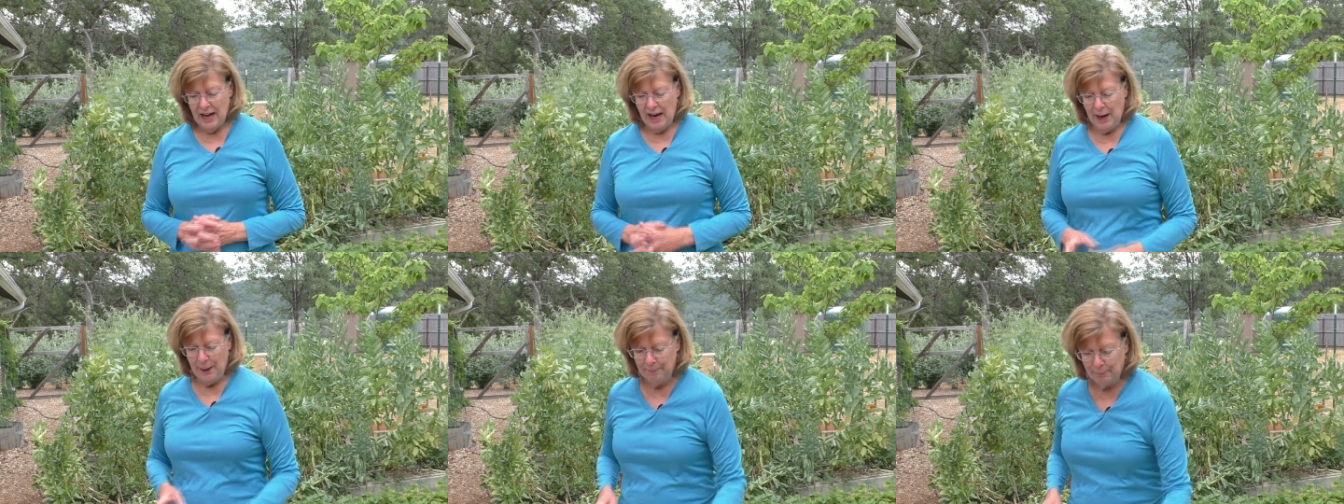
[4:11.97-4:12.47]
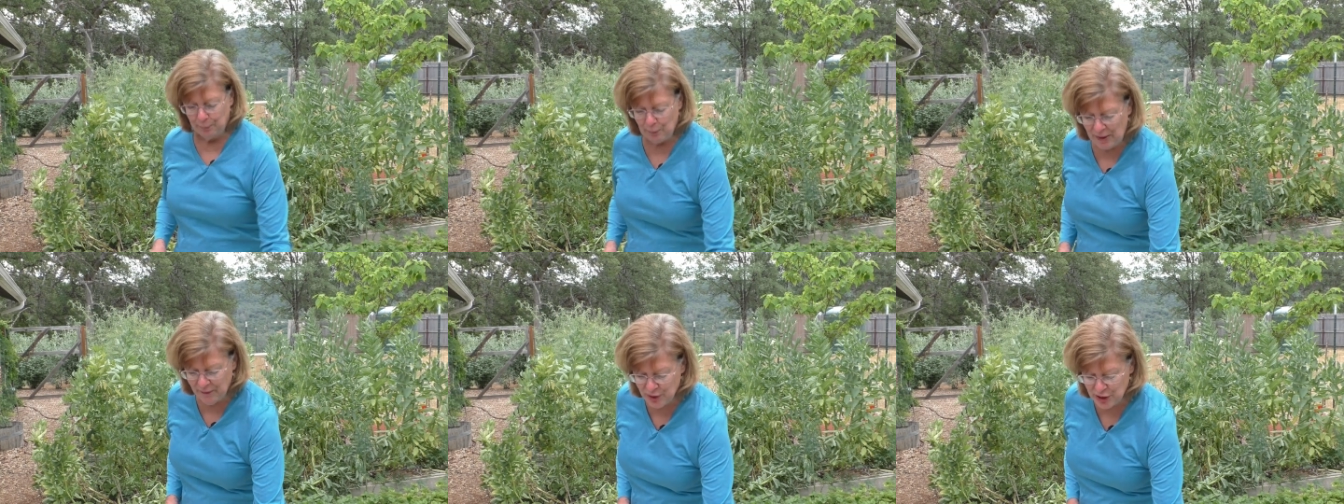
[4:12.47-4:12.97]

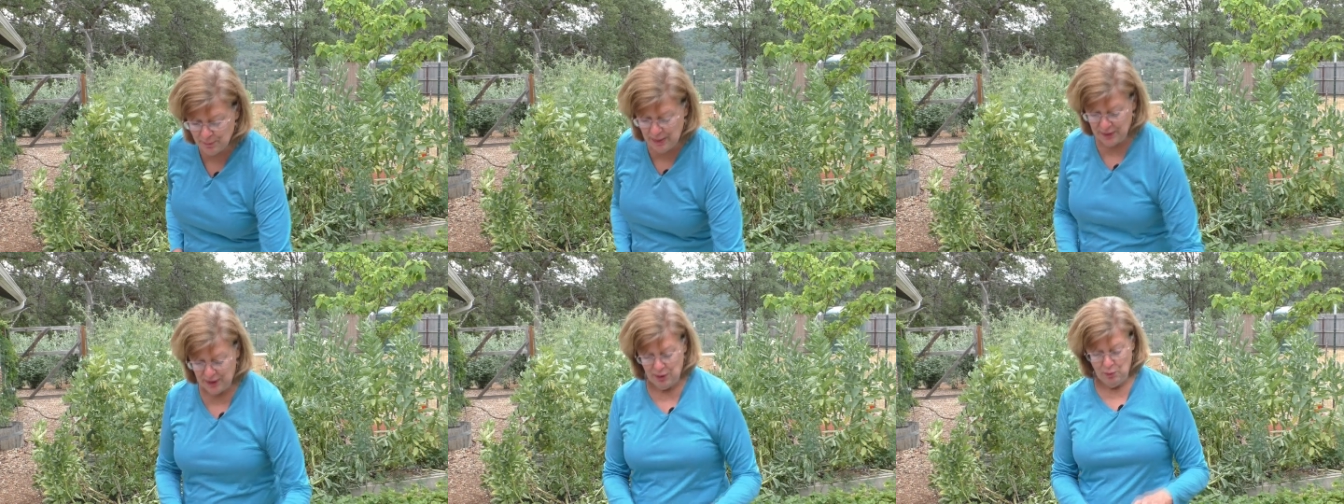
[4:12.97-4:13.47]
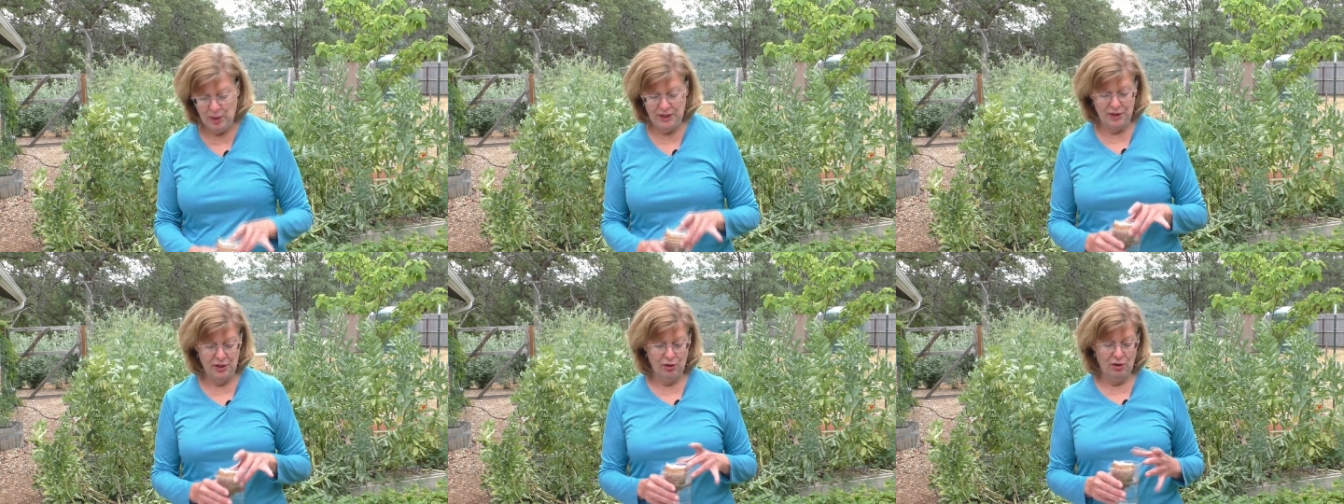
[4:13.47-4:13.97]
My first method was
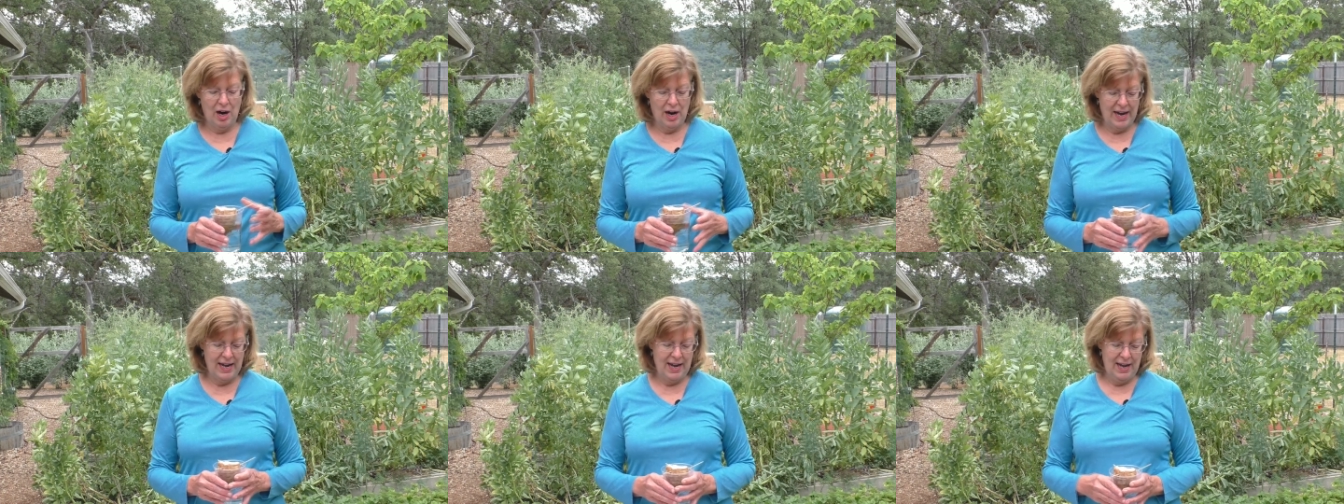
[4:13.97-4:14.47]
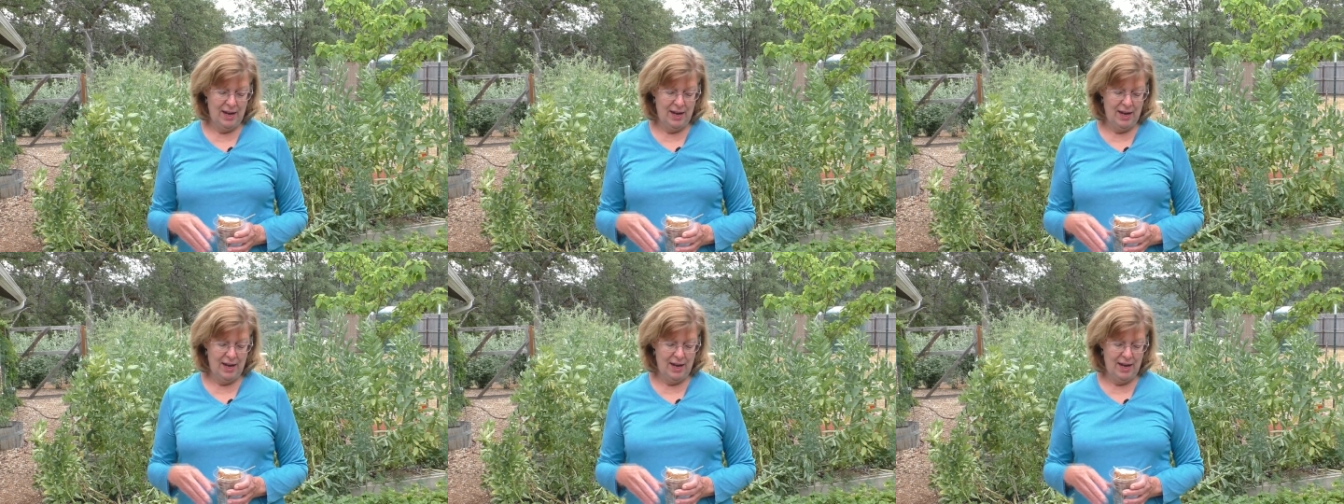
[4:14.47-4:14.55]
to try